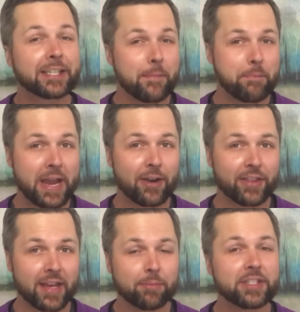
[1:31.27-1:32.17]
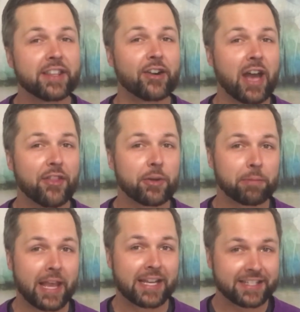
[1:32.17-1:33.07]
compare them to their other
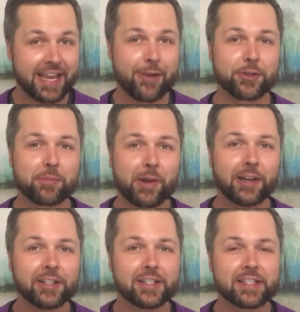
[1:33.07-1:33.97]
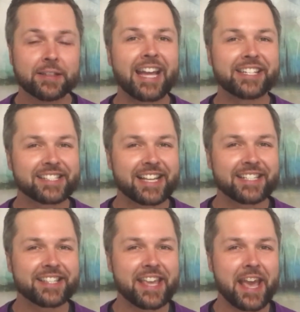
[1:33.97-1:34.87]
plant counterparts, and
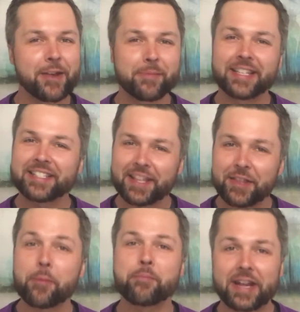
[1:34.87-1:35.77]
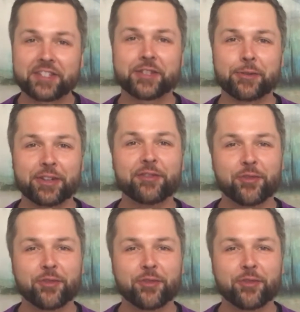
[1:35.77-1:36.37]
discuss the ailments that they're best suited